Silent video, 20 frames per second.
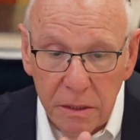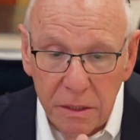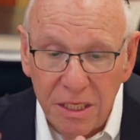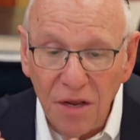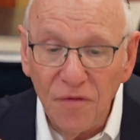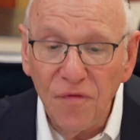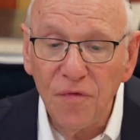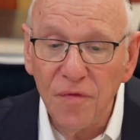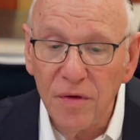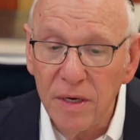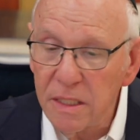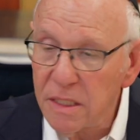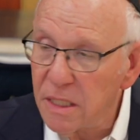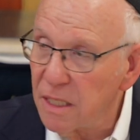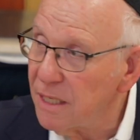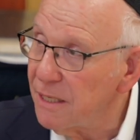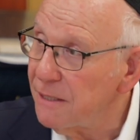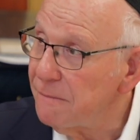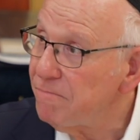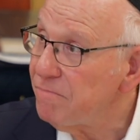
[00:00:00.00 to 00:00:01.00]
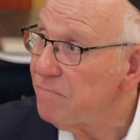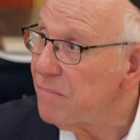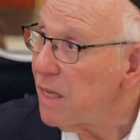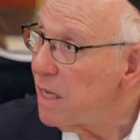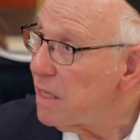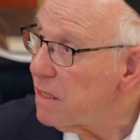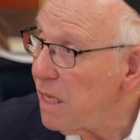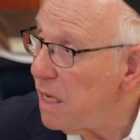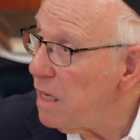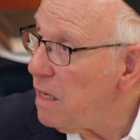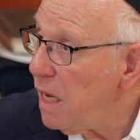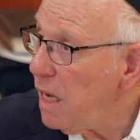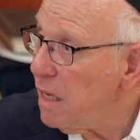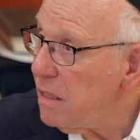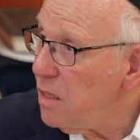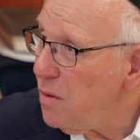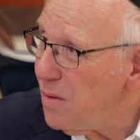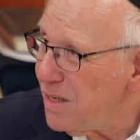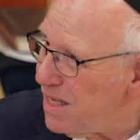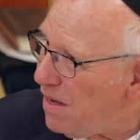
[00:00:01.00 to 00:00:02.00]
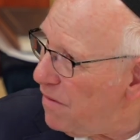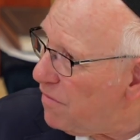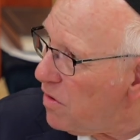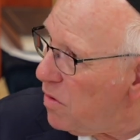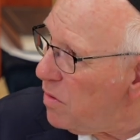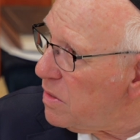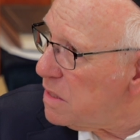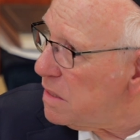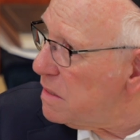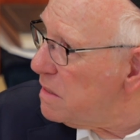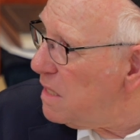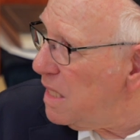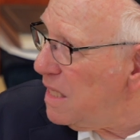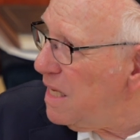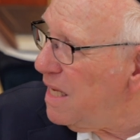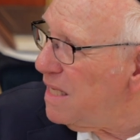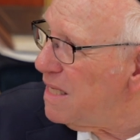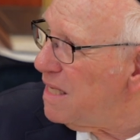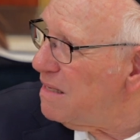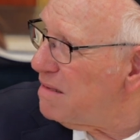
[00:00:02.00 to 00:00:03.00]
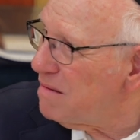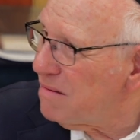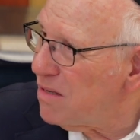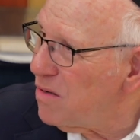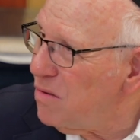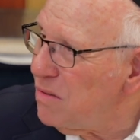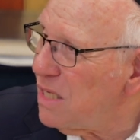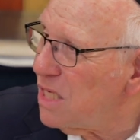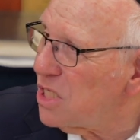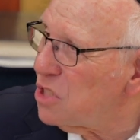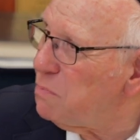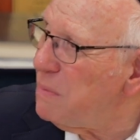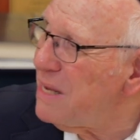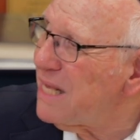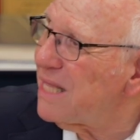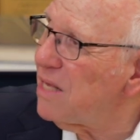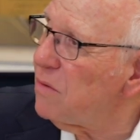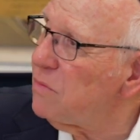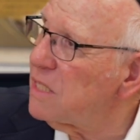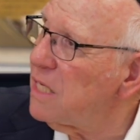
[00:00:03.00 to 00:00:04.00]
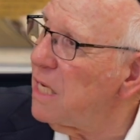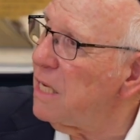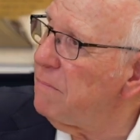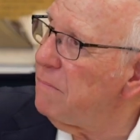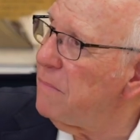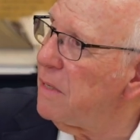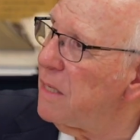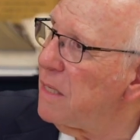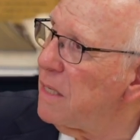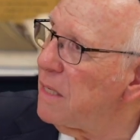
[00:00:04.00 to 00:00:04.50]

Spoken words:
different, they had no idea. Of course, couldn't expect that was him.